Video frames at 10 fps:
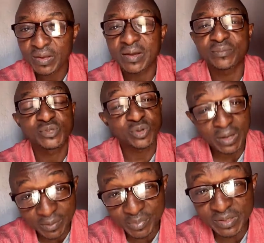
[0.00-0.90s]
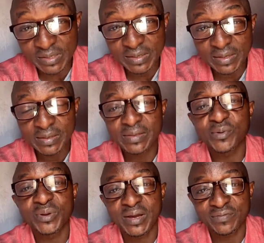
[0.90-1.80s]
I'm so happy that
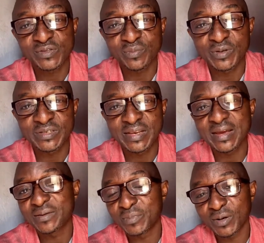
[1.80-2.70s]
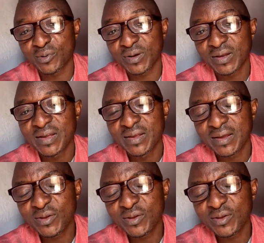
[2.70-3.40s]
we have somebody like Marwa.